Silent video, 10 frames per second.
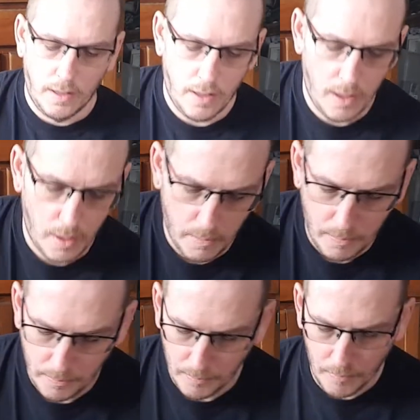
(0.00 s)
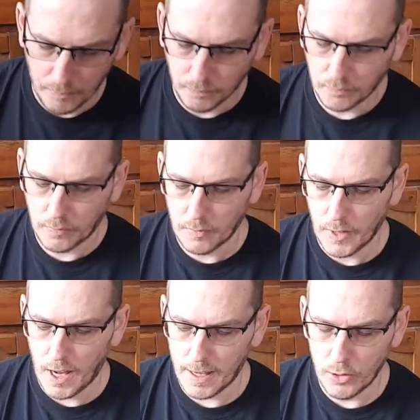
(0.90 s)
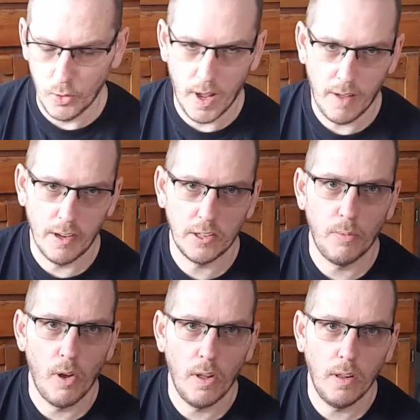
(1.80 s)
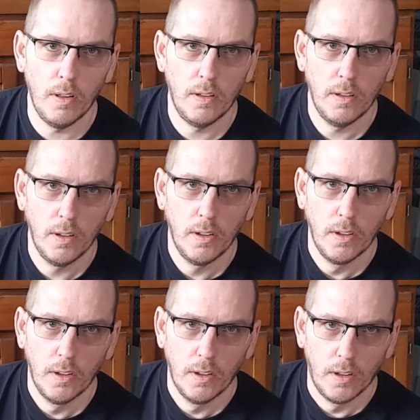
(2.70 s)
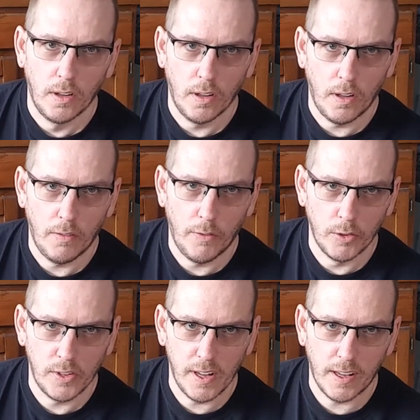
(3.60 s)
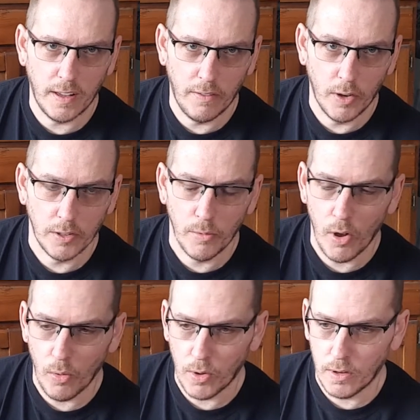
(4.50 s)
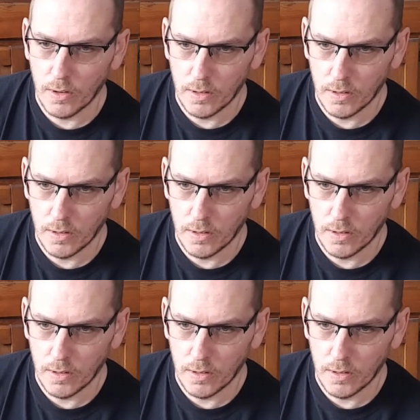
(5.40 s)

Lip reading: I do have a small first aid kit, very small one,